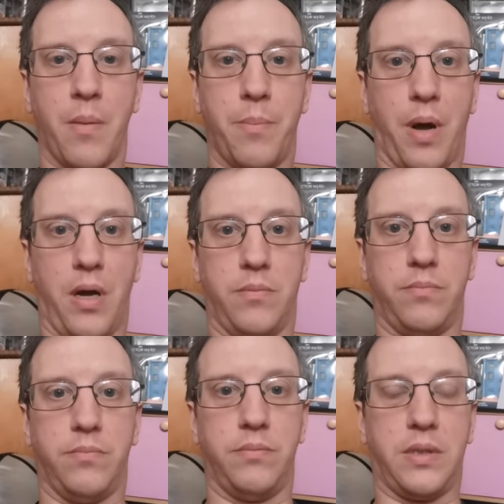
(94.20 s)
But
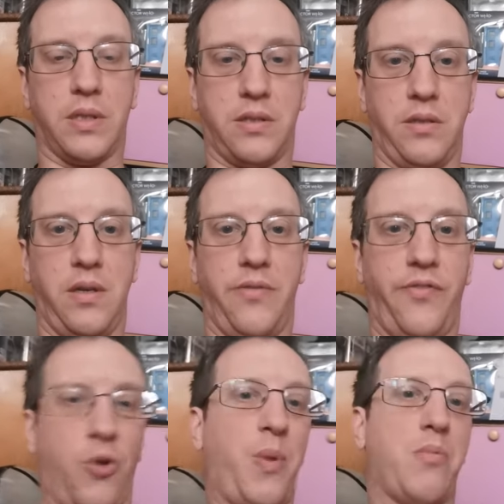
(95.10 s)
it doesn't
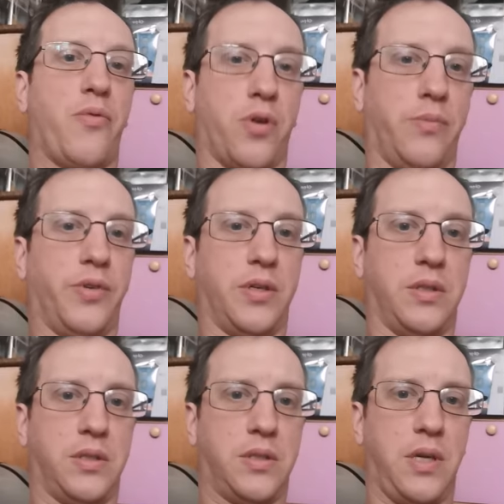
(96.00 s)
fill me with
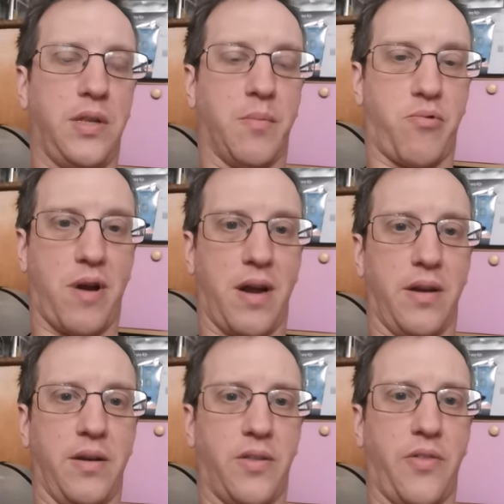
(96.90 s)
confidence in the
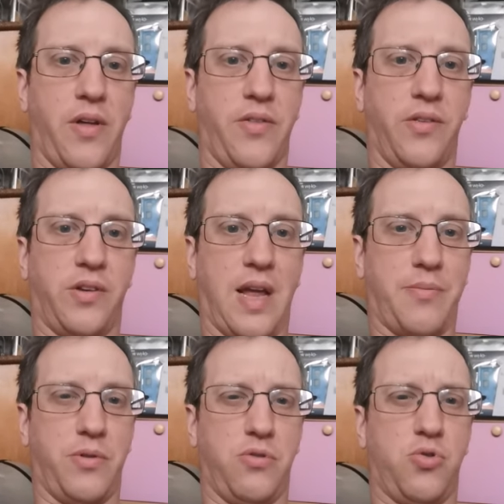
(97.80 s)
brand that this can
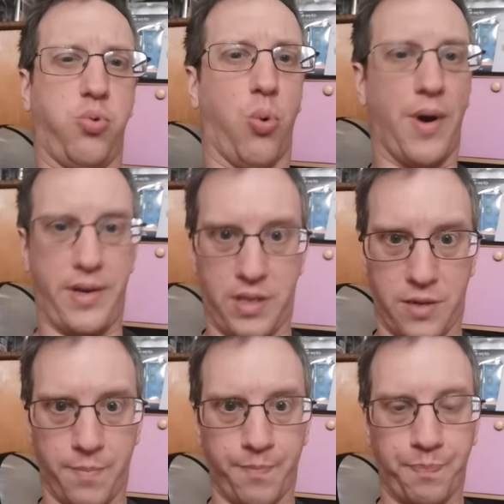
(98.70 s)
happen twice.